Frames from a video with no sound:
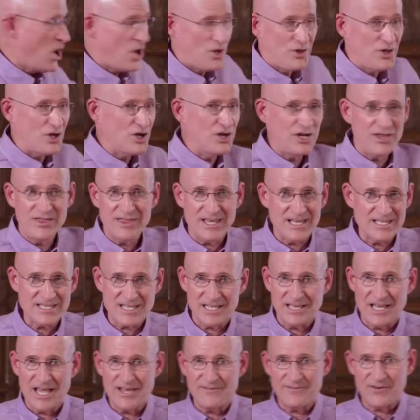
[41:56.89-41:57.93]
All the good things
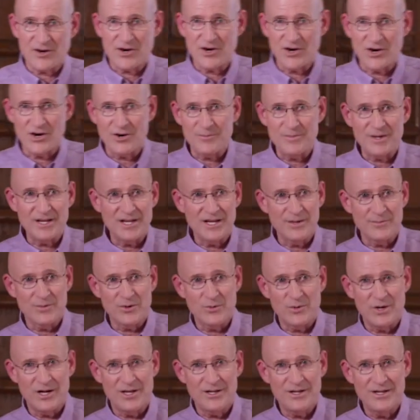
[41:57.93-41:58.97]
in life occur, but
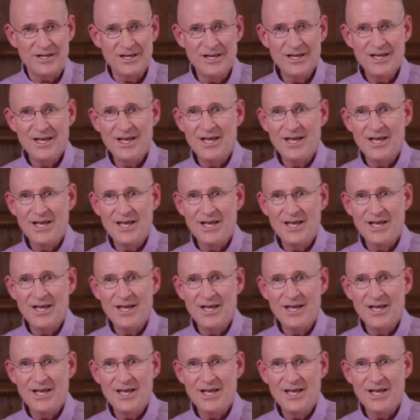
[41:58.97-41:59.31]
number 1,